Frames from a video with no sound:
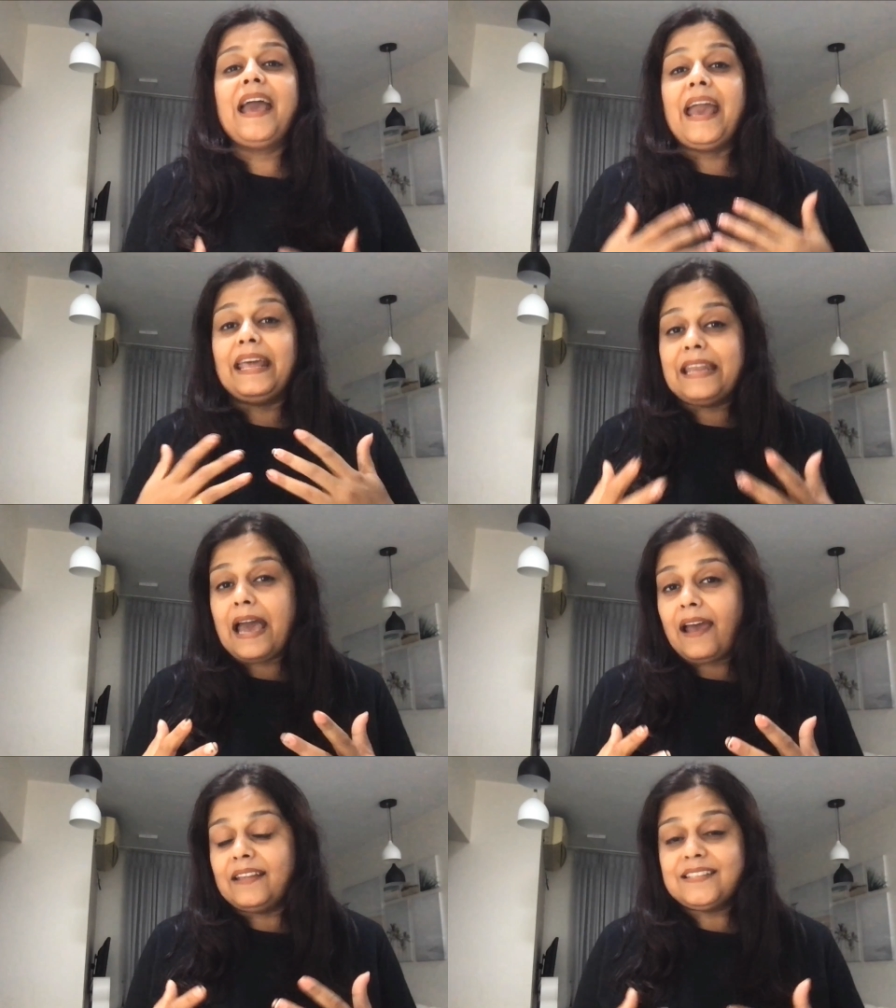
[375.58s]

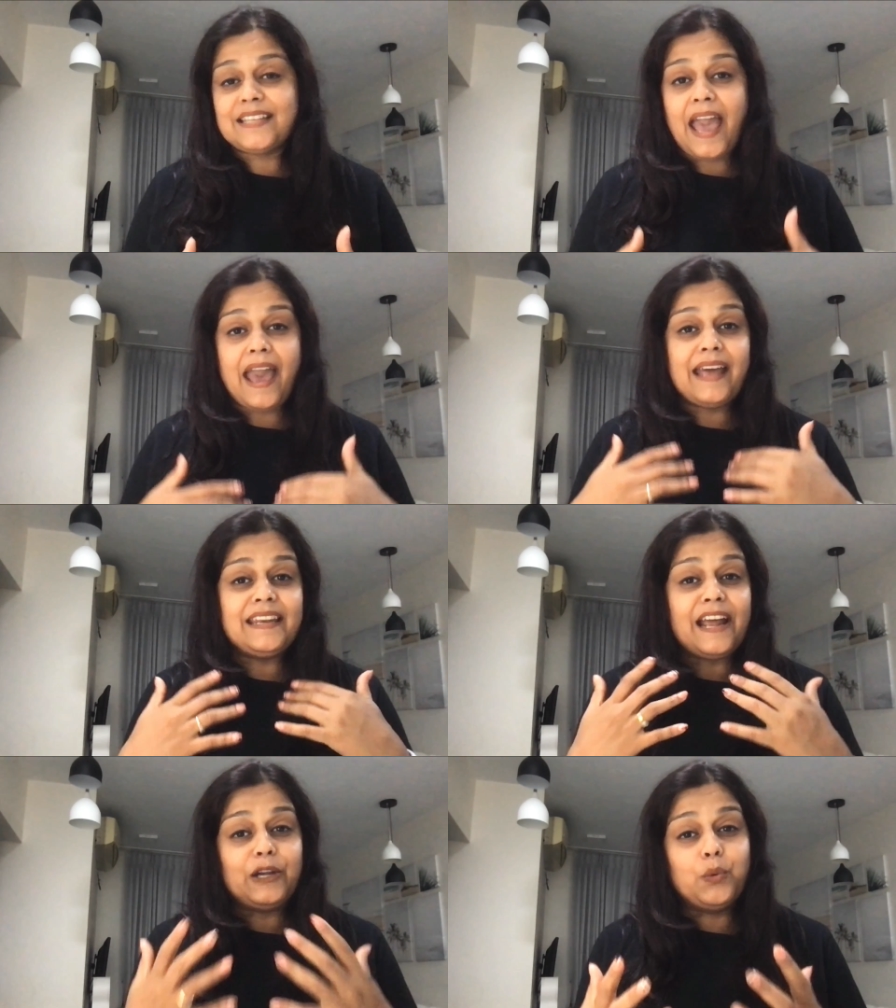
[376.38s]
enhanced and
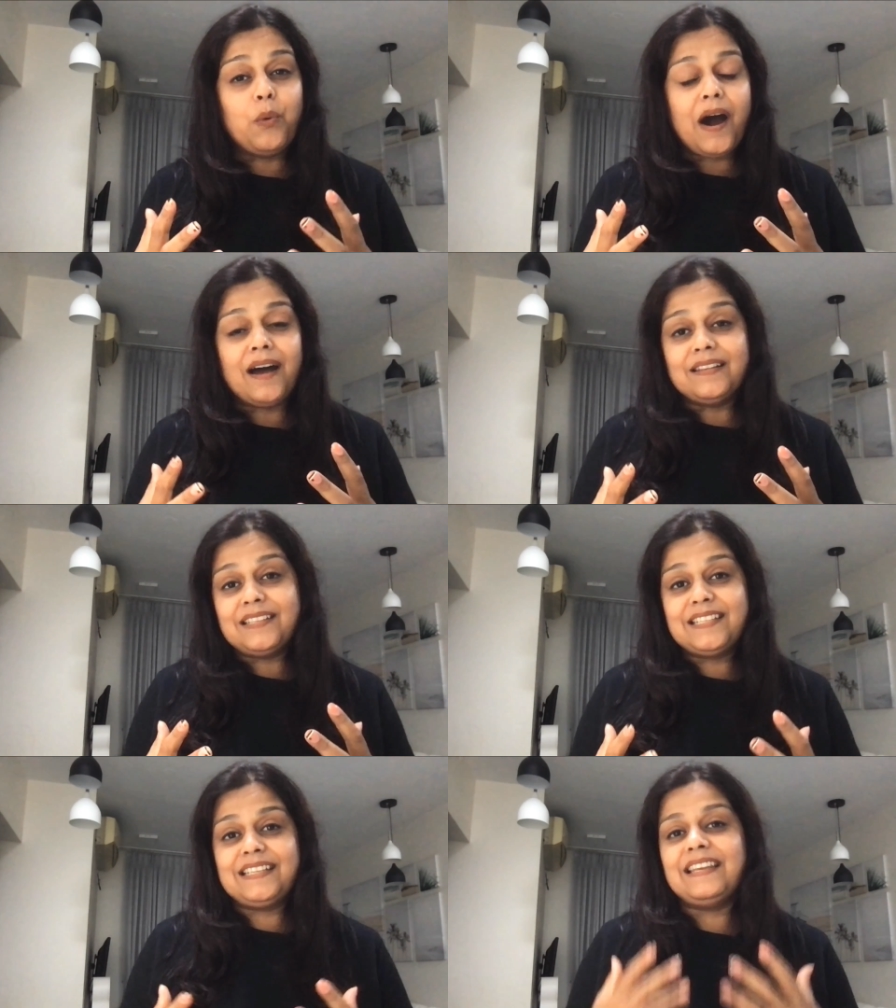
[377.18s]

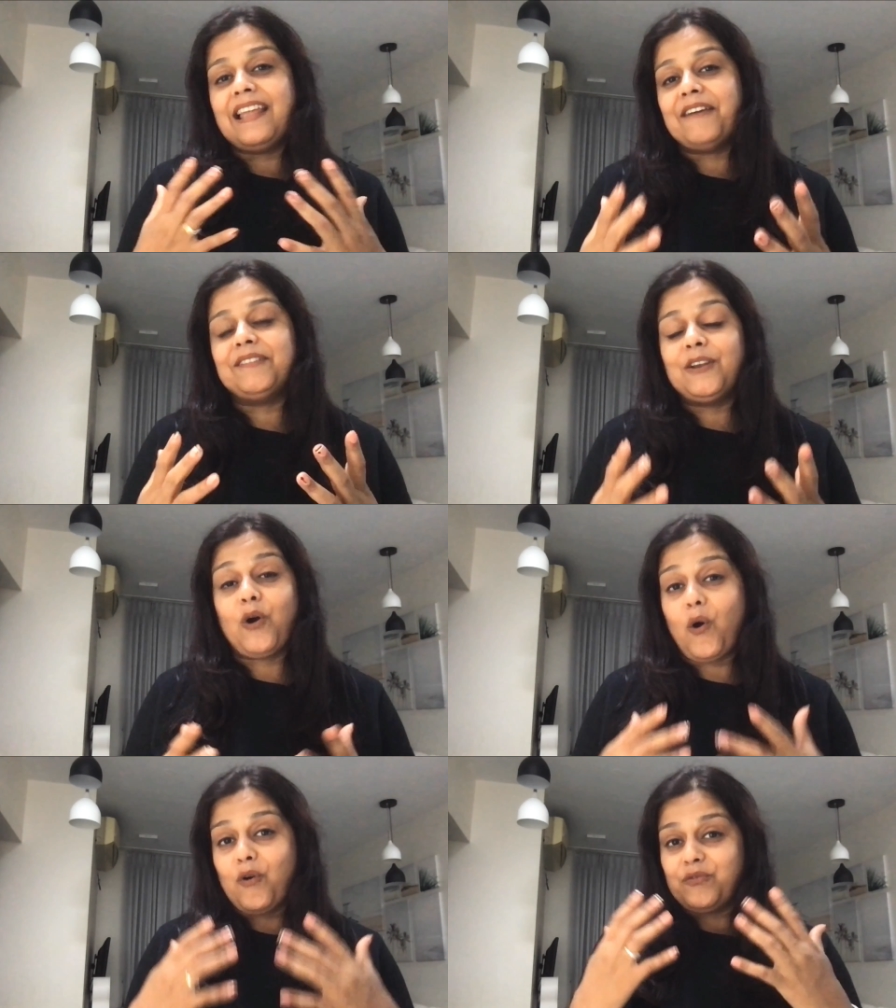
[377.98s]
advanced level
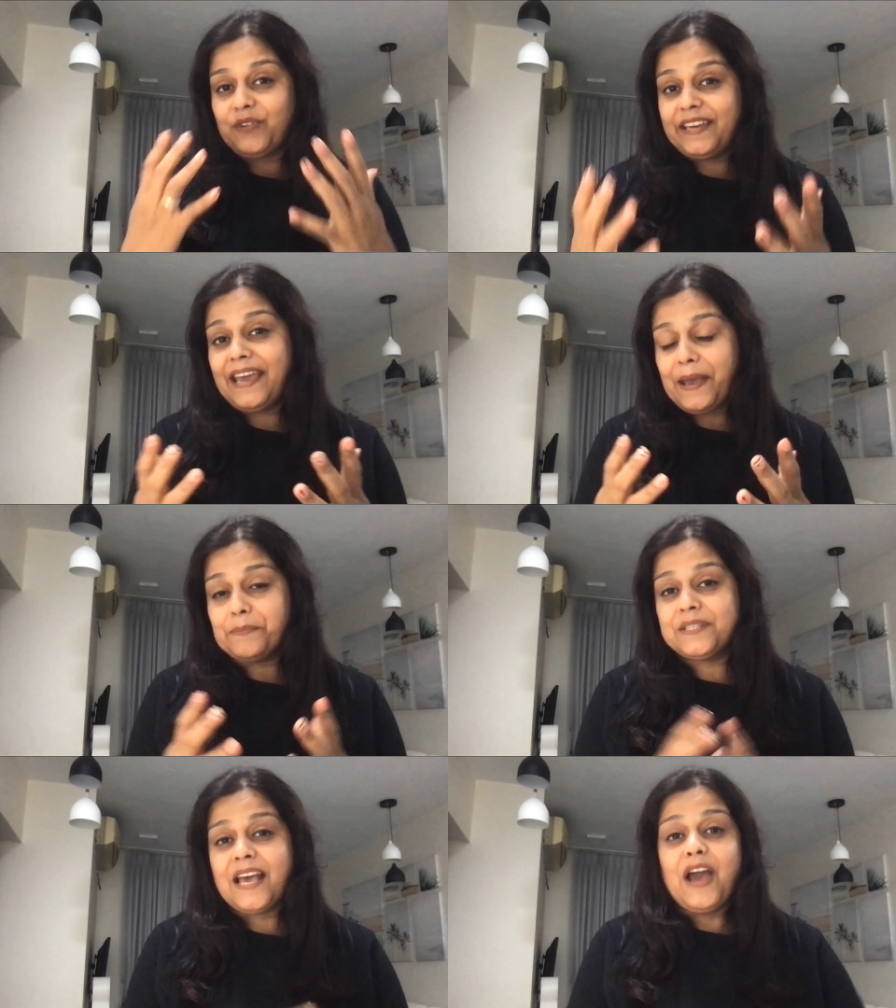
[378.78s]
of
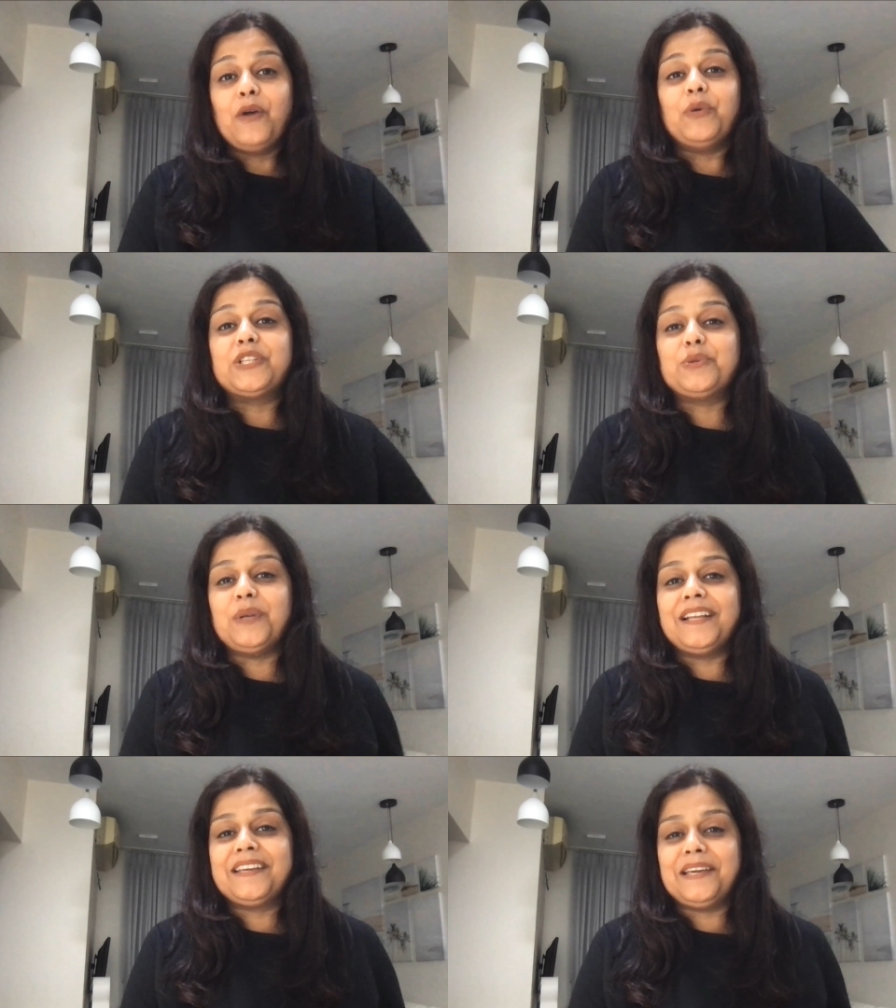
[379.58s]
games which
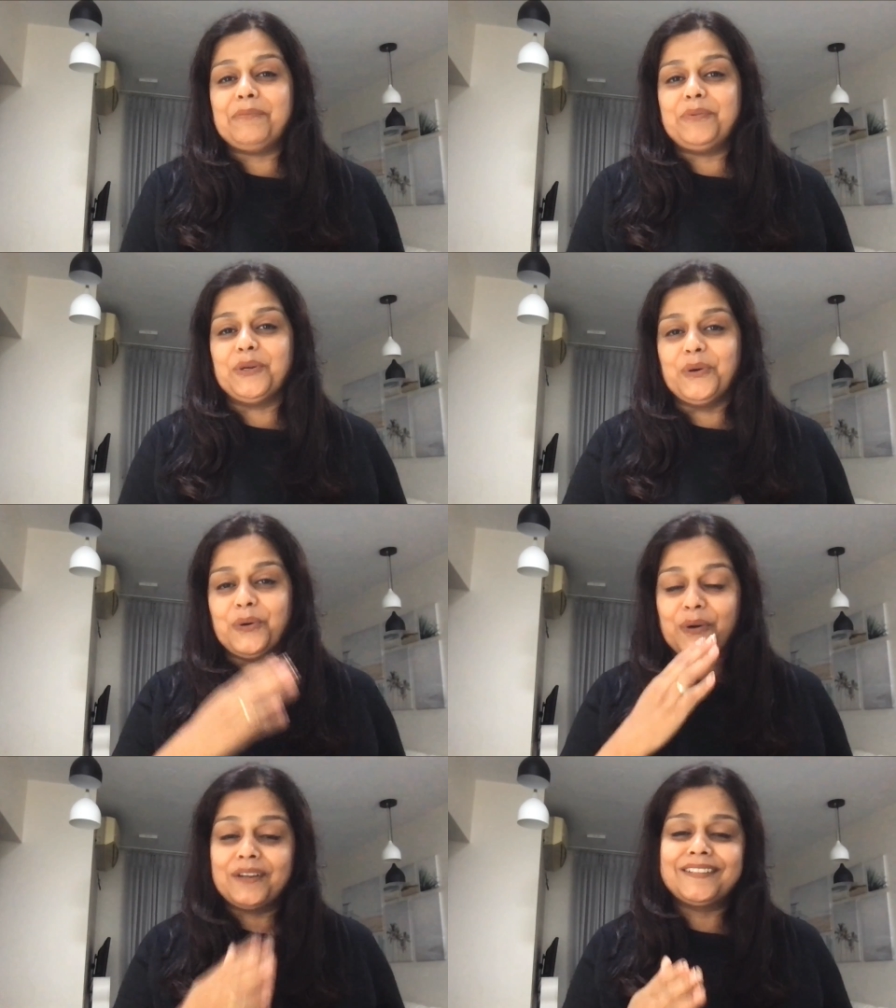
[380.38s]
will keep you
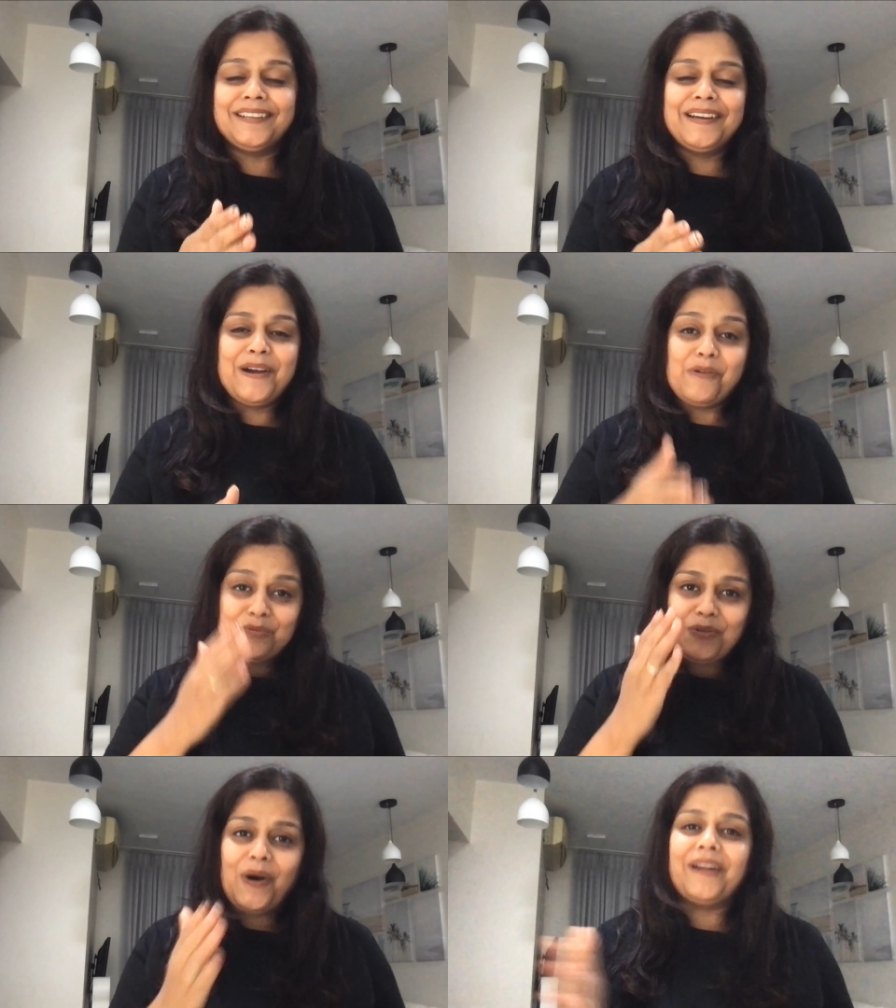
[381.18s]
hooked
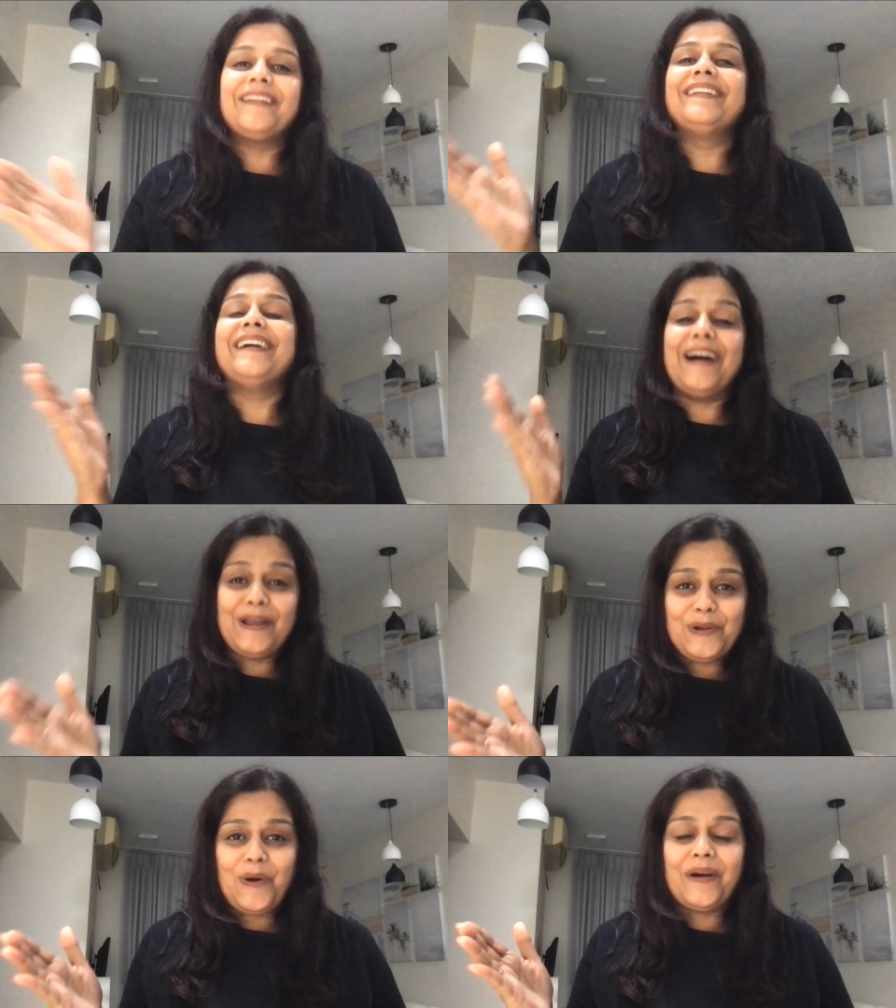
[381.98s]
for
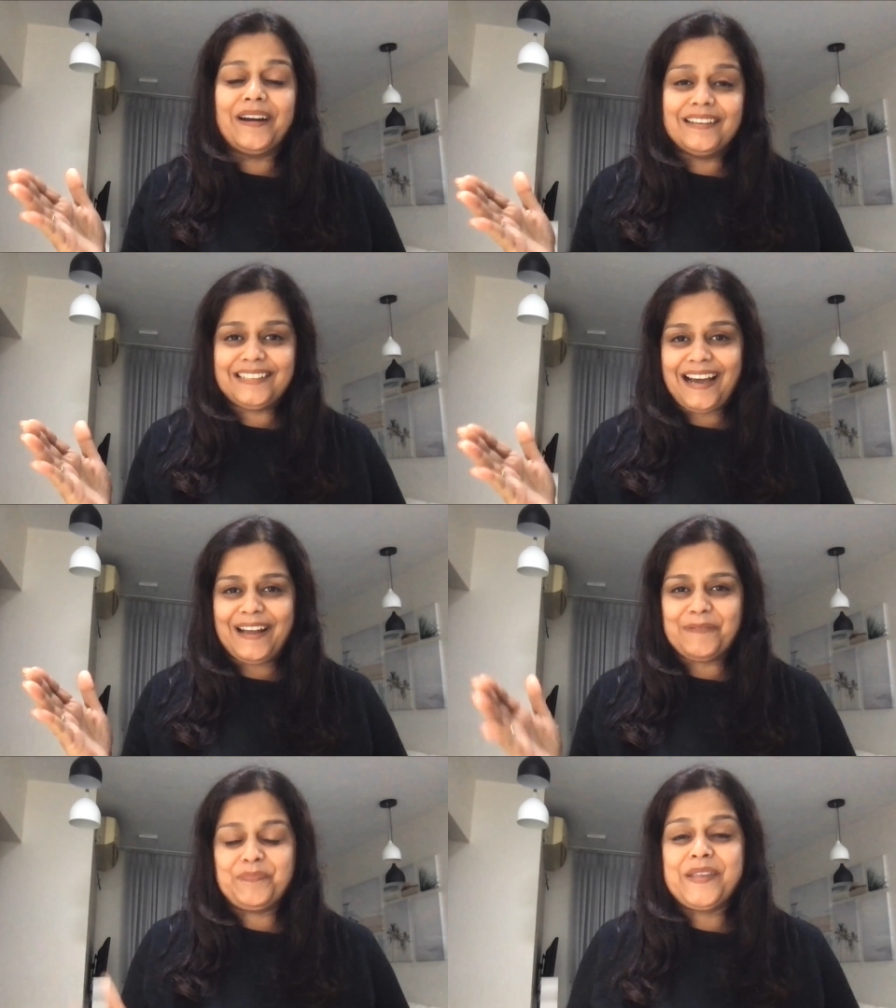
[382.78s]
a longer
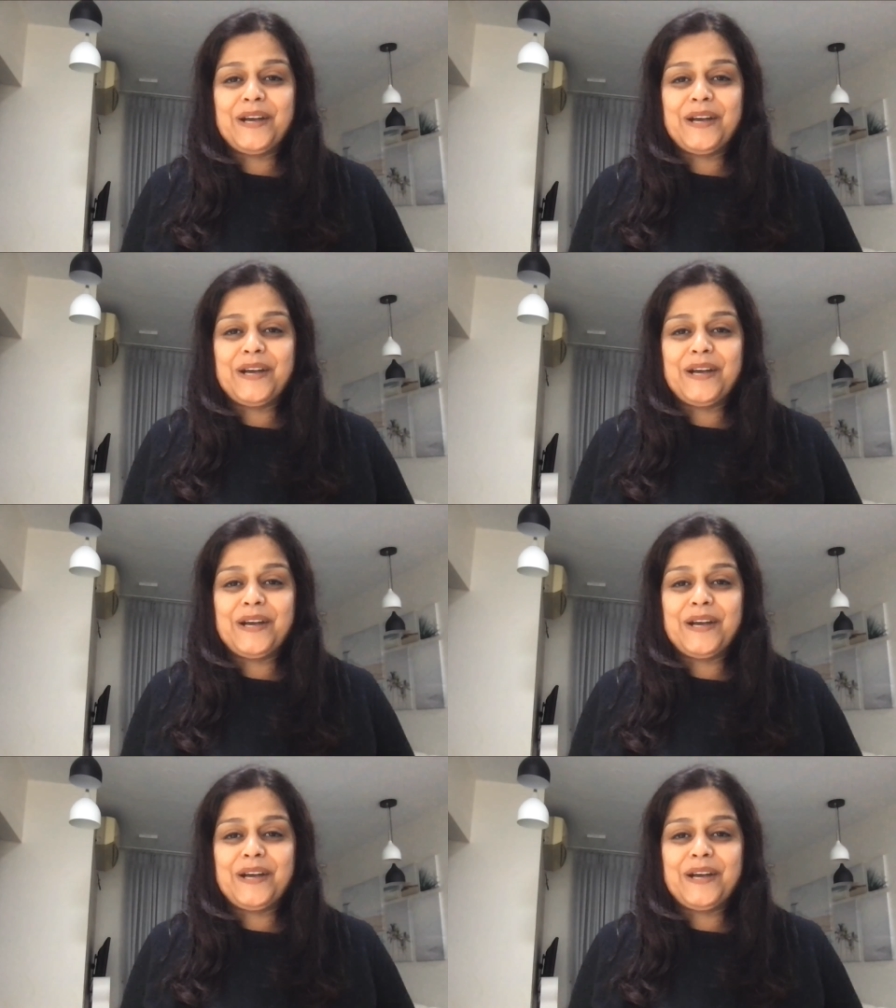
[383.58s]
time.